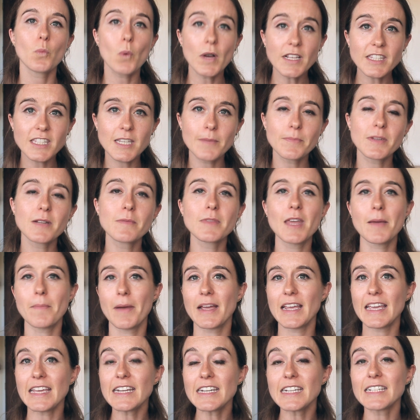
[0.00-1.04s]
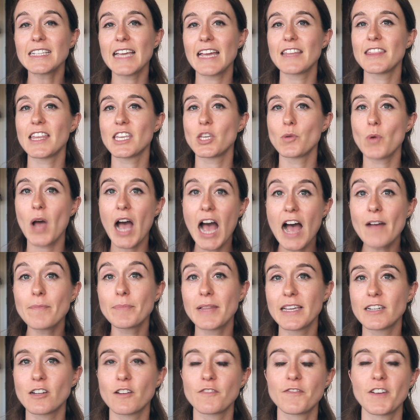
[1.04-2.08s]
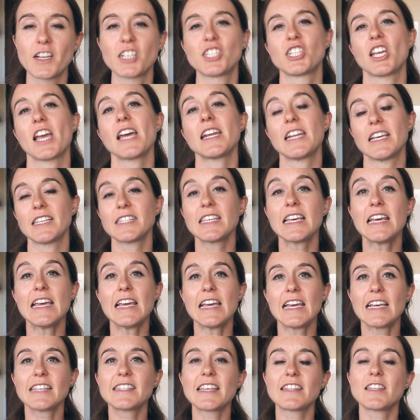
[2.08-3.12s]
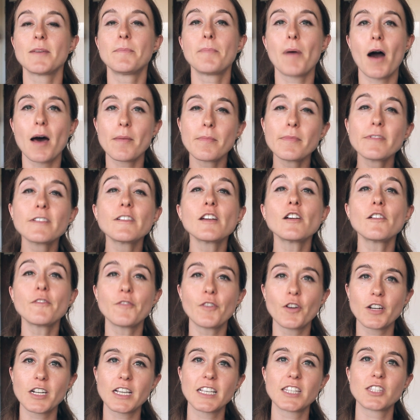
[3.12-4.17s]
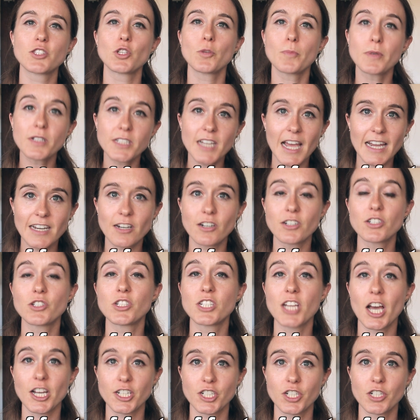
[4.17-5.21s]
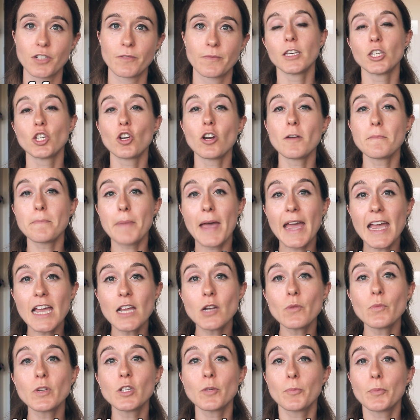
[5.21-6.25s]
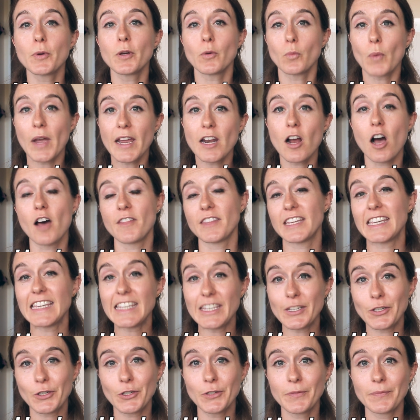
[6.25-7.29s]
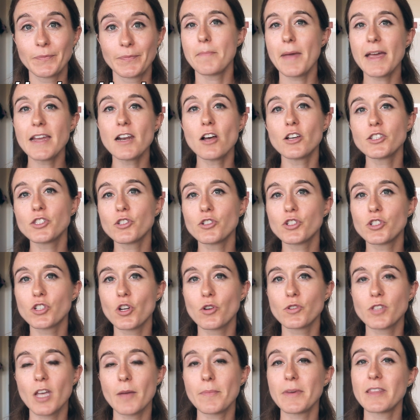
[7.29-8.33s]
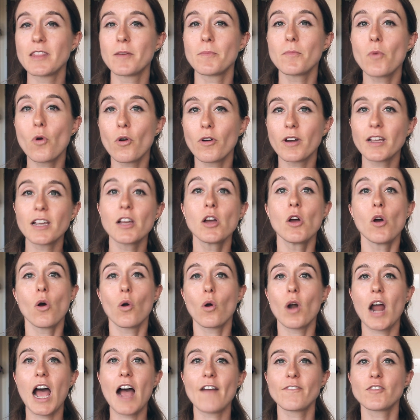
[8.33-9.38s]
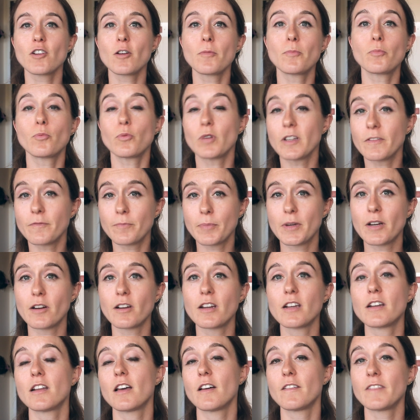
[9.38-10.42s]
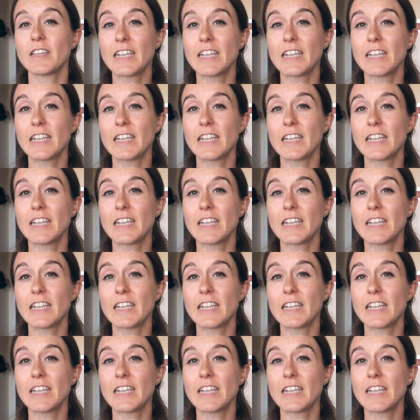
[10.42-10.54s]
One symptom that might indicate that you have plantar fasciitis is that the bottom of your foot is super tender to touch. You're in pain when you put weight on the heel. Pain also shows up in the morning or after a brief period of